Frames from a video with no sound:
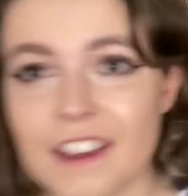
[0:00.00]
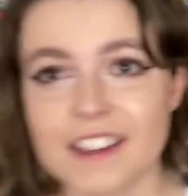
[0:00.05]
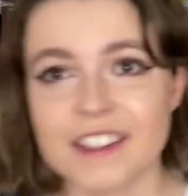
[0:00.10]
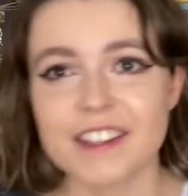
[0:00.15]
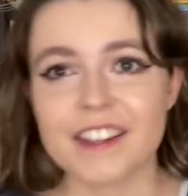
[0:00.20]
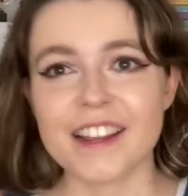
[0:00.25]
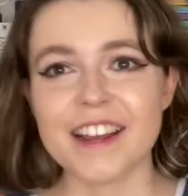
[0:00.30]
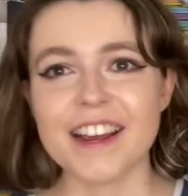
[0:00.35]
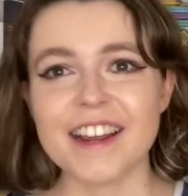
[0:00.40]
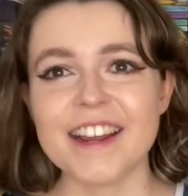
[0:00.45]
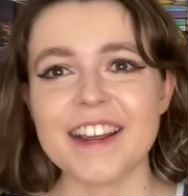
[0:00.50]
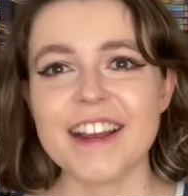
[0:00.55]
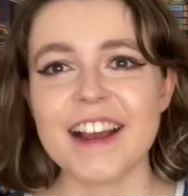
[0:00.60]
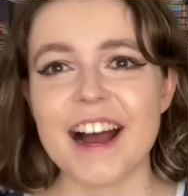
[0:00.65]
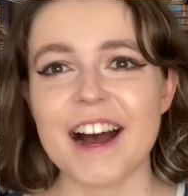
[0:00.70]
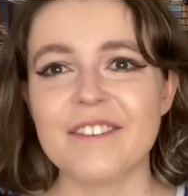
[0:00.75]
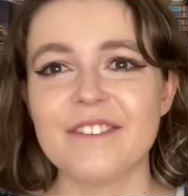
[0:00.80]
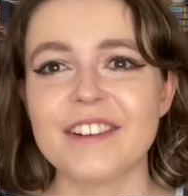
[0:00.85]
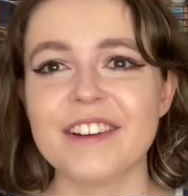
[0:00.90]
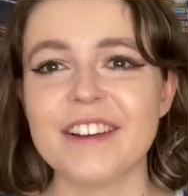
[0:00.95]
So there you
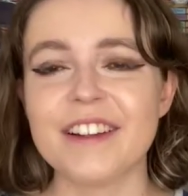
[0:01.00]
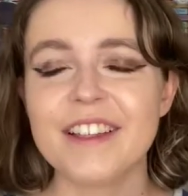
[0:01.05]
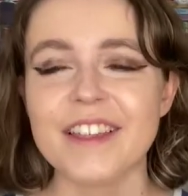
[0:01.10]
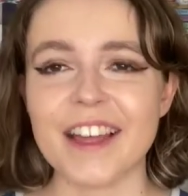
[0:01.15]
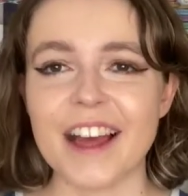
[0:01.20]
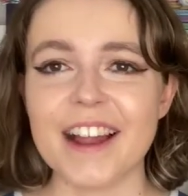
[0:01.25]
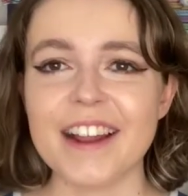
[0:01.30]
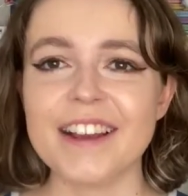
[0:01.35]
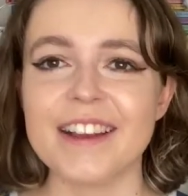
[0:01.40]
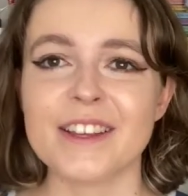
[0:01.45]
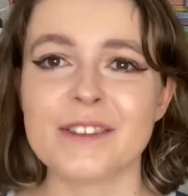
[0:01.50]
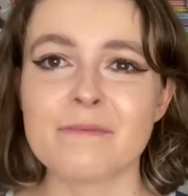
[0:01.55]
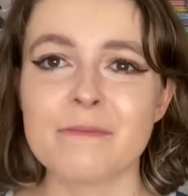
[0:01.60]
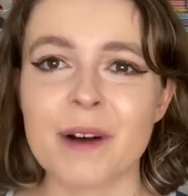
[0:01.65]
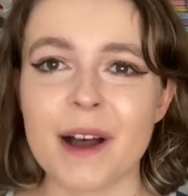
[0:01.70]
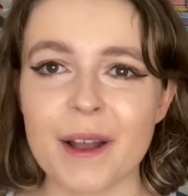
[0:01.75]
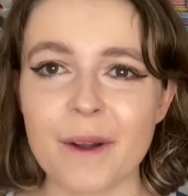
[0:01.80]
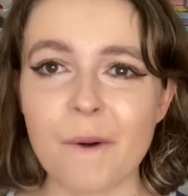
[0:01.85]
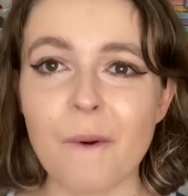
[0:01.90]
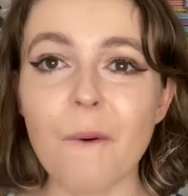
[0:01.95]
have it, that is
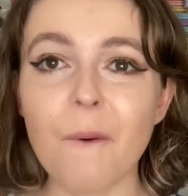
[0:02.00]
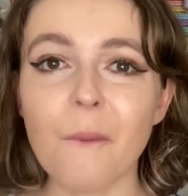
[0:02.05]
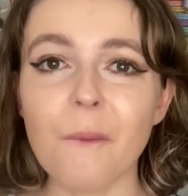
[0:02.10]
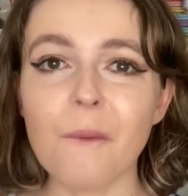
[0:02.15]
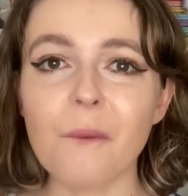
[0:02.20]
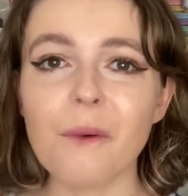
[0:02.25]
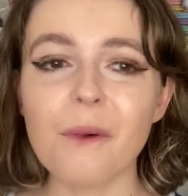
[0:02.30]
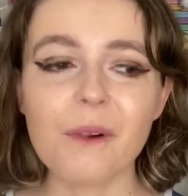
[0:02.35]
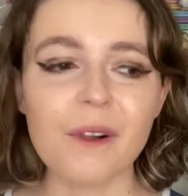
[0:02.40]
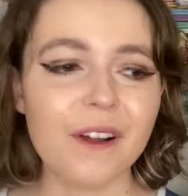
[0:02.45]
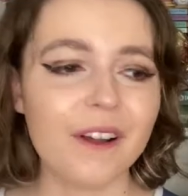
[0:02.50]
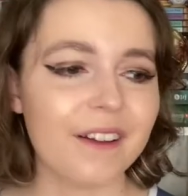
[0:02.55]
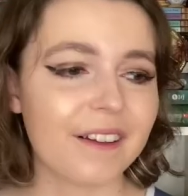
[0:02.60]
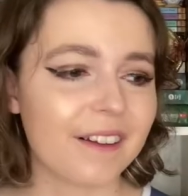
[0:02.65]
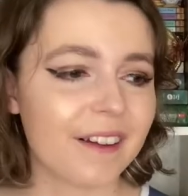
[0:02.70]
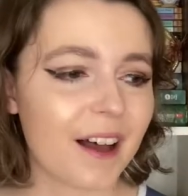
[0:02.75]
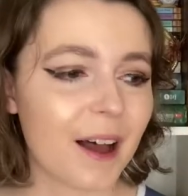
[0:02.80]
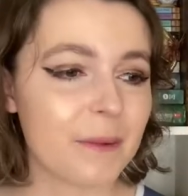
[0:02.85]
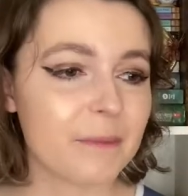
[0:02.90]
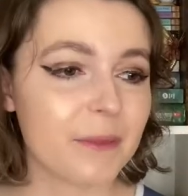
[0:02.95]
my haul.
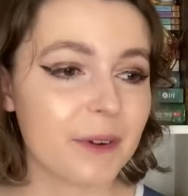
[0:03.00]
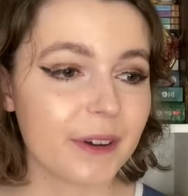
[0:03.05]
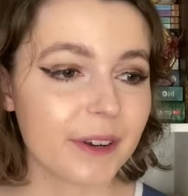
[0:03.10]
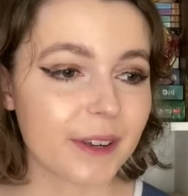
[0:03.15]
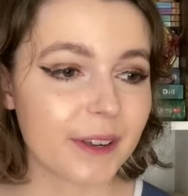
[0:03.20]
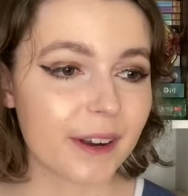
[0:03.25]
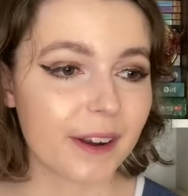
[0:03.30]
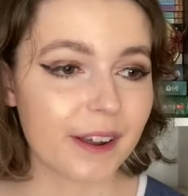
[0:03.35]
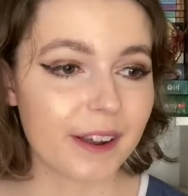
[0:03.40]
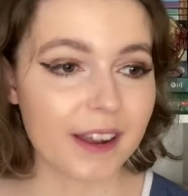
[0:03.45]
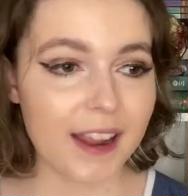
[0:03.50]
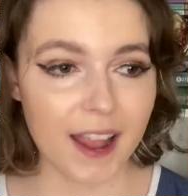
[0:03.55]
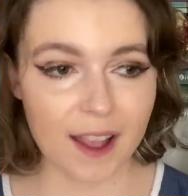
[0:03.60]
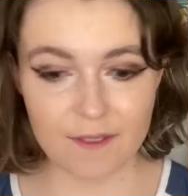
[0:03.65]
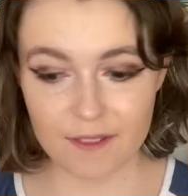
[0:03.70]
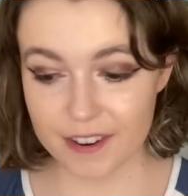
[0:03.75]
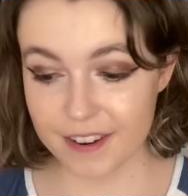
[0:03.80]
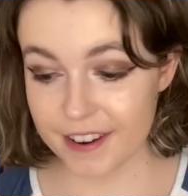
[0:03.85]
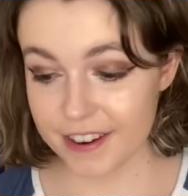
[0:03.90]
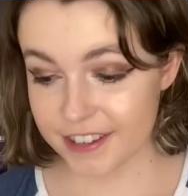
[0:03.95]
I'm not gonna
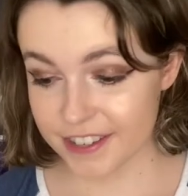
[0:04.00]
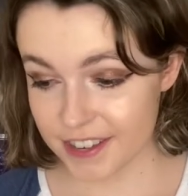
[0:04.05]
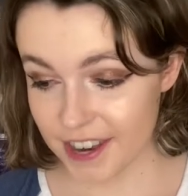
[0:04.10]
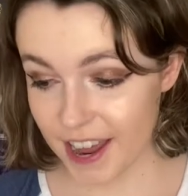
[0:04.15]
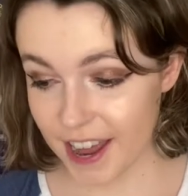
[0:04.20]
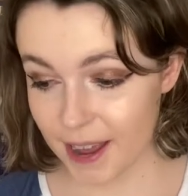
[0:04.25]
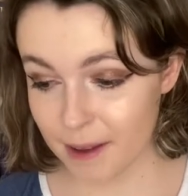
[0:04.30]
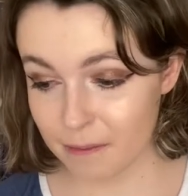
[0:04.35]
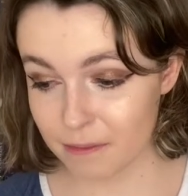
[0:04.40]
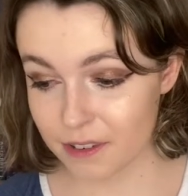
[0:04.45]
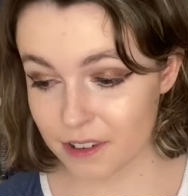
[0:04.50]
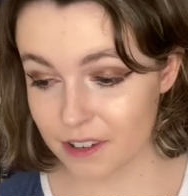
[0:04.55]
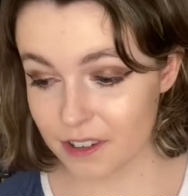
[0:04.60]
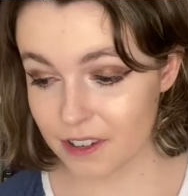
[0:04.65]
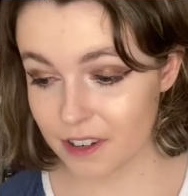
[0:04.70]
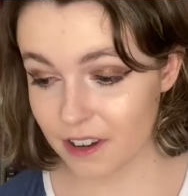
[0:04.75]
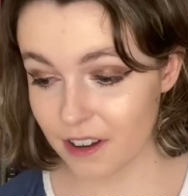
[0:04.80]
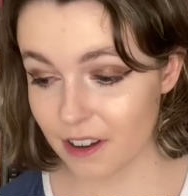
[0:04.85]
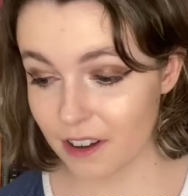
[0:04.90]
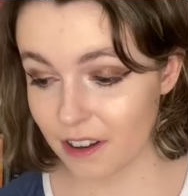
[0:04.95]
even attempt
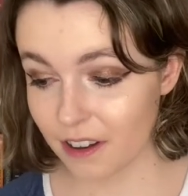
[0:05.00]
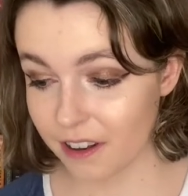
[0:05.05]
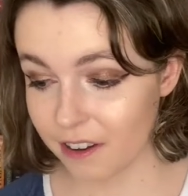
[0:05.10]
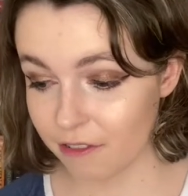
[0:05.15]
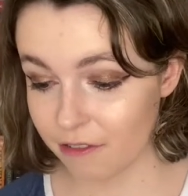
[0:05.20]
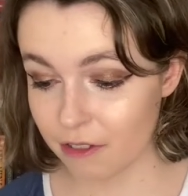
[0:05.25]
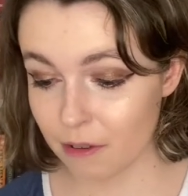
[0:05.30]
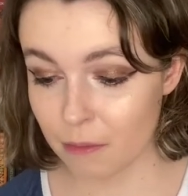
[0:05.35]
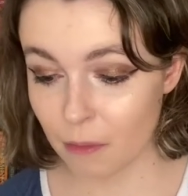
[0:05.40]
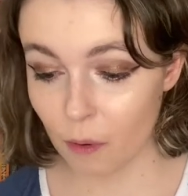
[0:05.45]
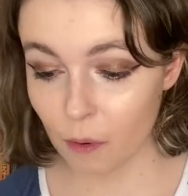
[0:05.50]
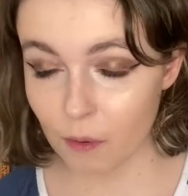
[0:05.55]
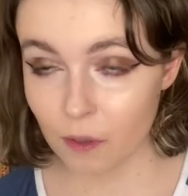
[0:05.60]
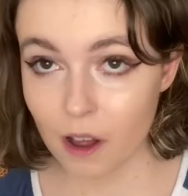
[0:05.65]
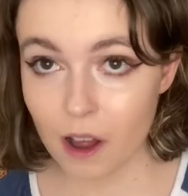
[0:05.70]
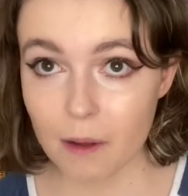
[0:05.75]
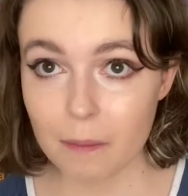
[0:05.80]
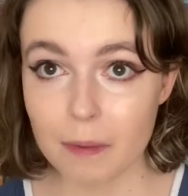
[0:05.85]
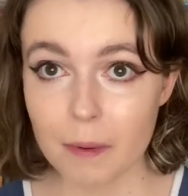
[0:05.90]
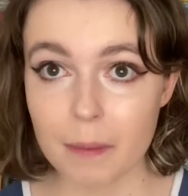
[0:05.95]
to lift them all
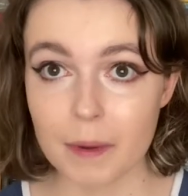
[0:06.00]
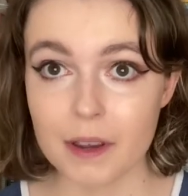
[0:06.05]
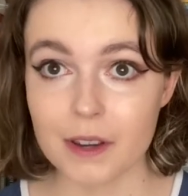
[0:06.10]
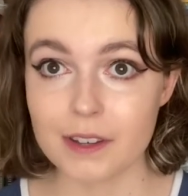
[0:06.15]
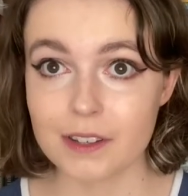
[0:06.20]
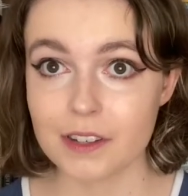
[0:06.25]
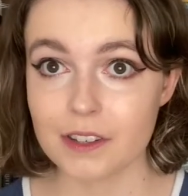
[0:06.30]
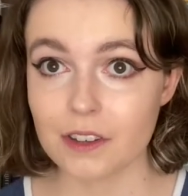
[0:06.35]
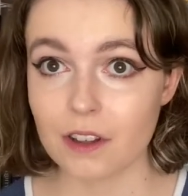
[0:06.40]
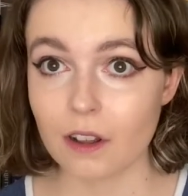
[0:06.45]
up because it's a